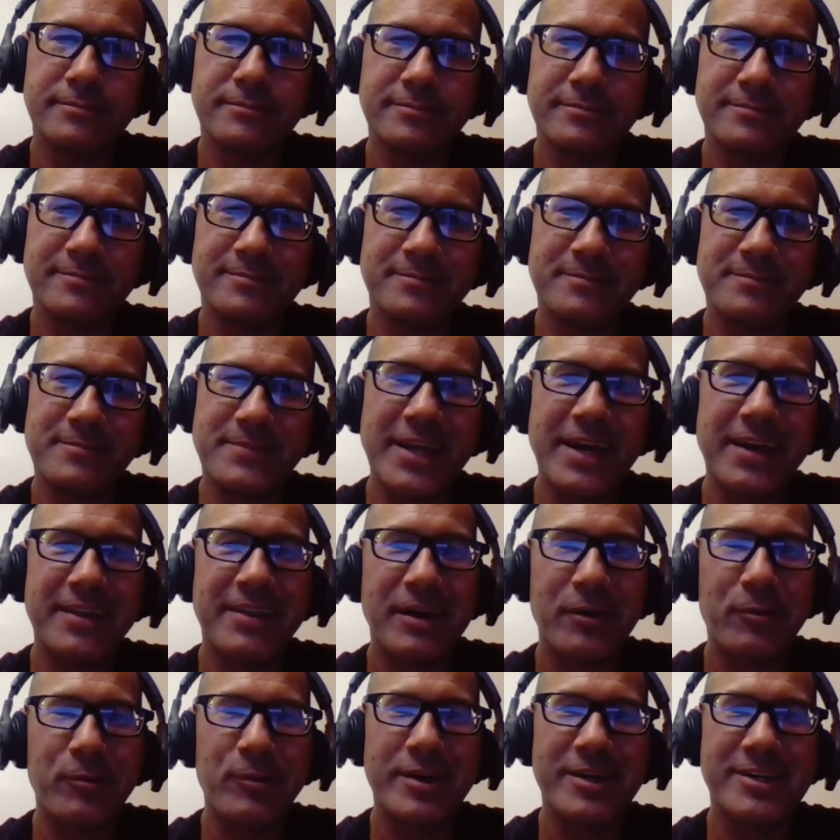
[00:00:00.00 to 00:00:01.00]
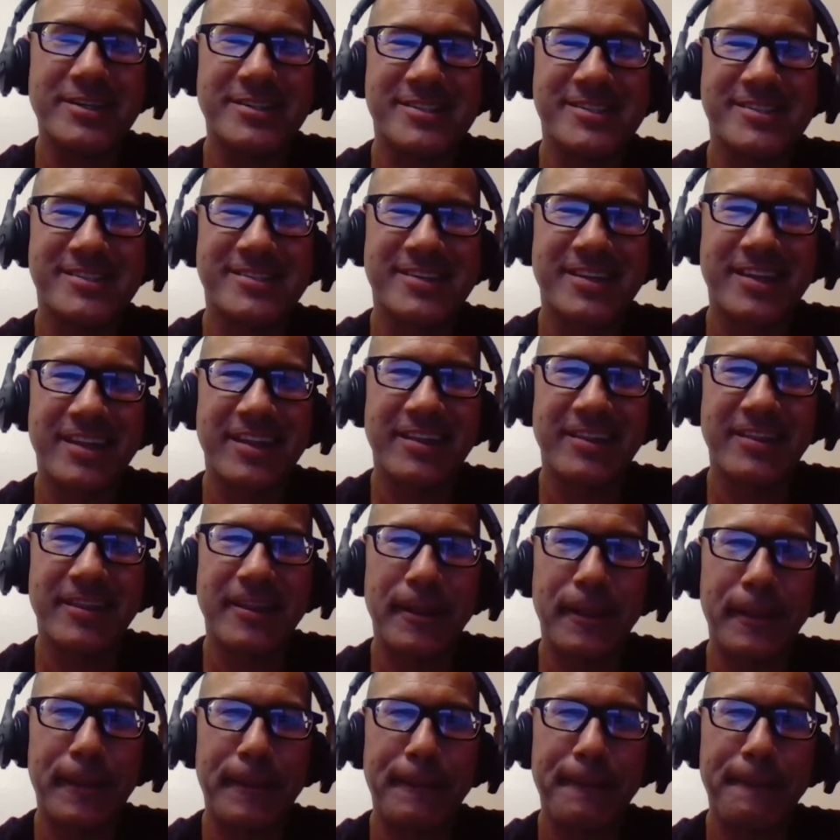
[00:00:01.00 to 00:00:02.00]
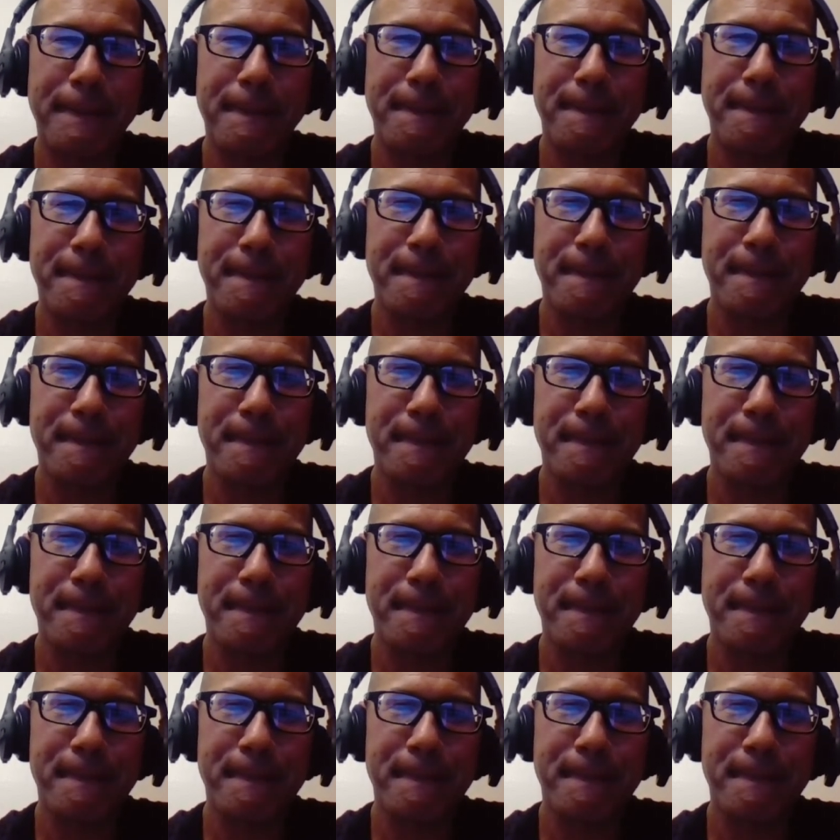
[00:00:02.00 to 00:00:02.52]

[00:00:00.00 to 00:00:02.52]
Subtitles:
Yeah, but you got to pick something like